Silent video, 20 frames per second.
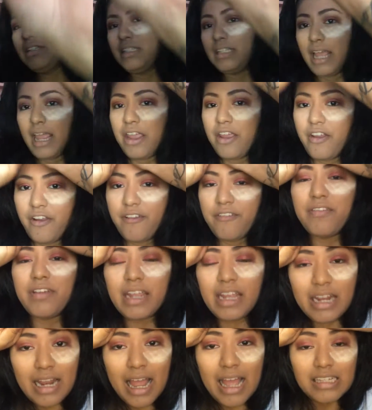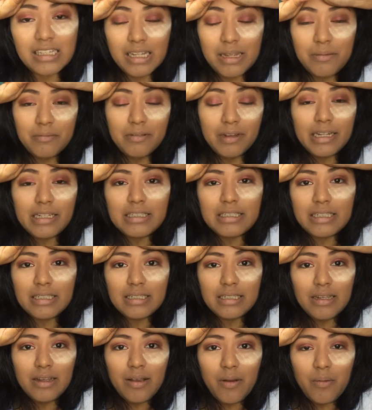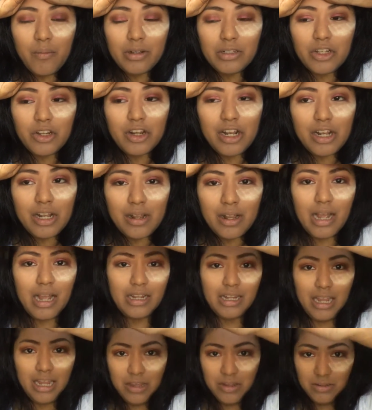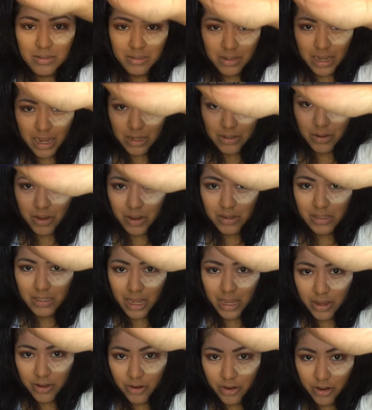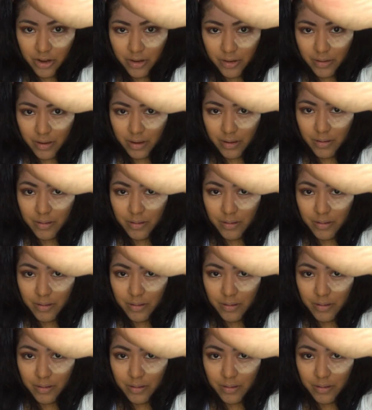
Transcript: say her freaking last name right. What's her, how do you say her,